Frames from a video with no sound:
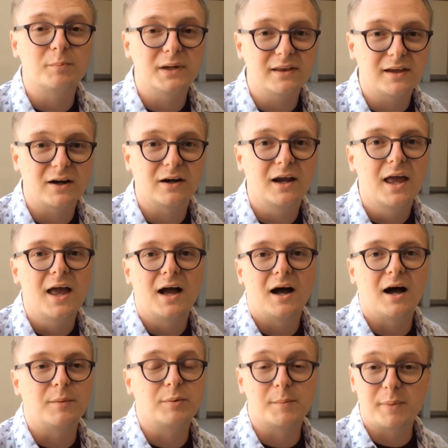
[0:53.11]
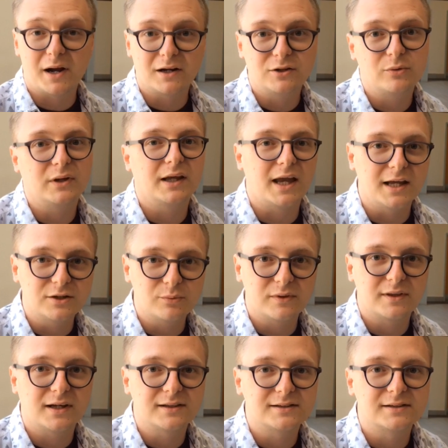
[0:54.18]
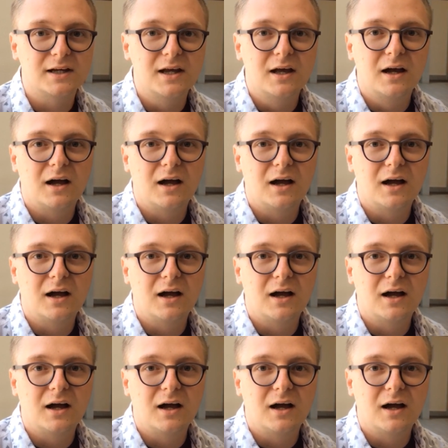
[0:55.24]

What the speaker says: will be there, prepared to engage with us.